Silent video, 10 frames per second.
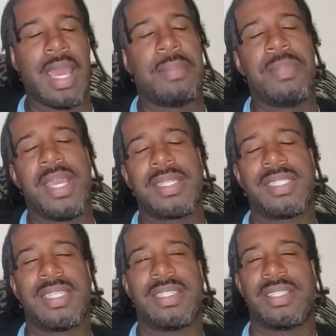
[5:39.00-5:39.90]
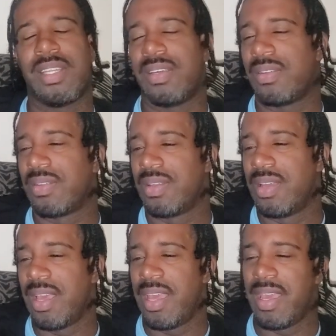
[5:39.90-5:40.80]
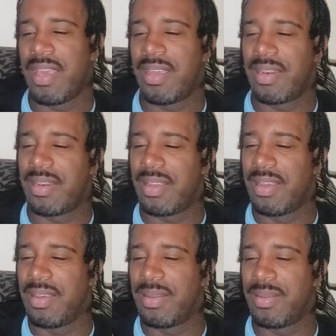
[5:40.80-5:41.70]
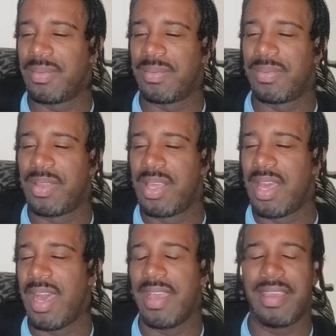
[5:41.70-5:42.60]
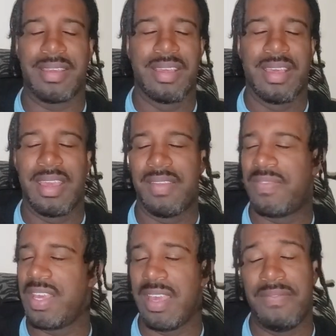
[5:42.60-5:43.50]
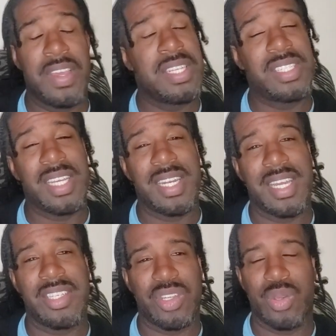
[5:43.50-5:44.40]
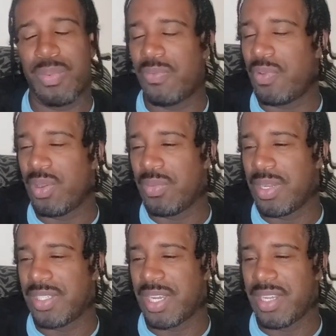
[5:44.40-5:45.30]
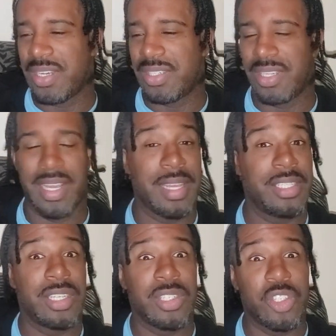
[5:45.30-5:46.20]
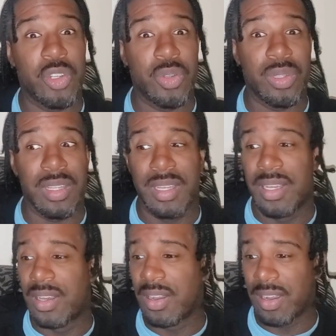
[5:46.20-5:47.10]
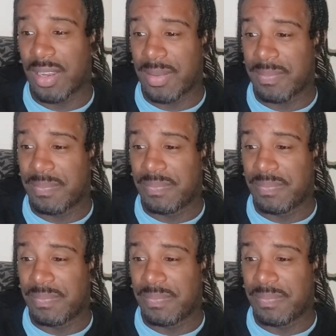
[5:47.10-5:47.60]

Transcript: That makes sense though, and um, I if he, if he said that joke before, which I understand, it's the truth. All right.